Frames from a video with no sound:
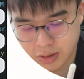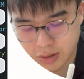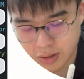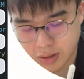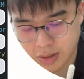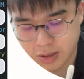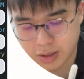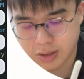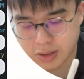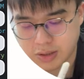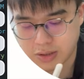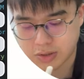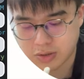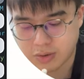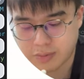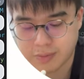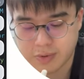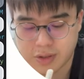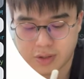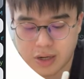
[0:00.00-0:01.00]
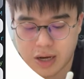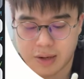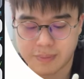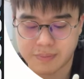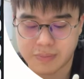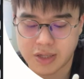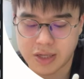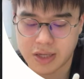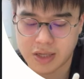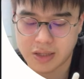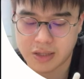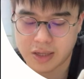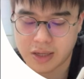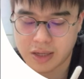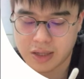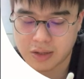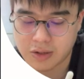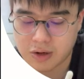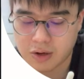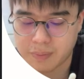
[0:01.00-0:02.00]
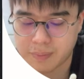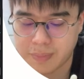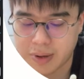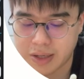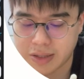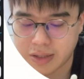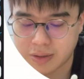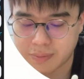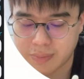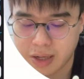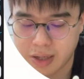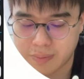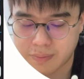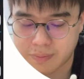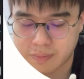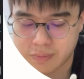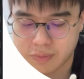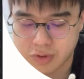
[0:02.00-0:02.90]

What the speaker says: Okay, so I'm going to update and combine them up.